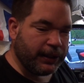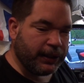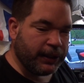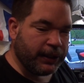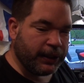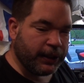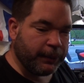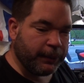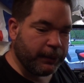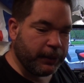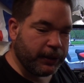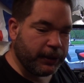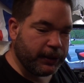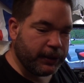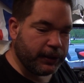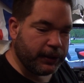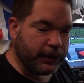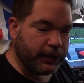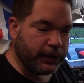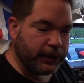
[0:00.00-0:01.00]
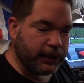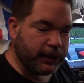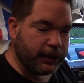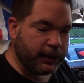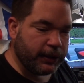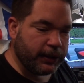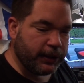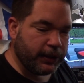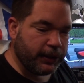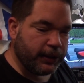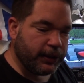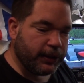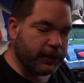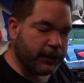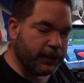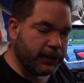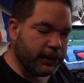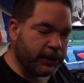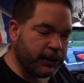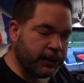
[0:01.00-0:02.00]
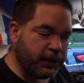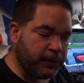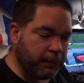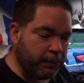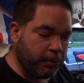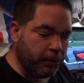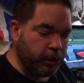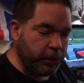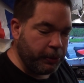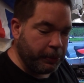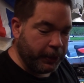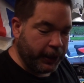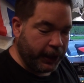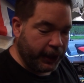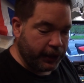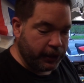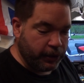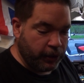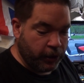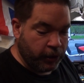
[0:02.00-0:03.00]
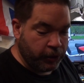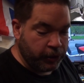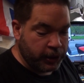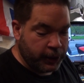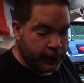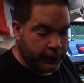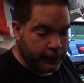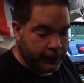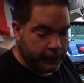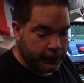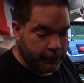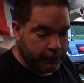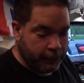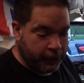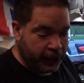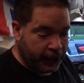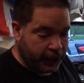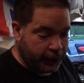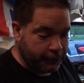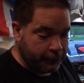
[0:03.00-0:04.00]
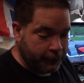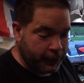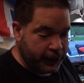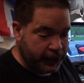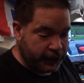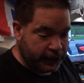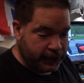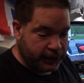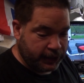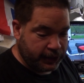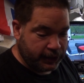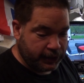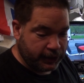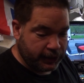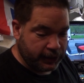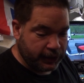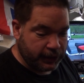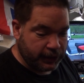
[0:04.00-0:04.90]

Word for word: Um, there's some blue paint on the pink base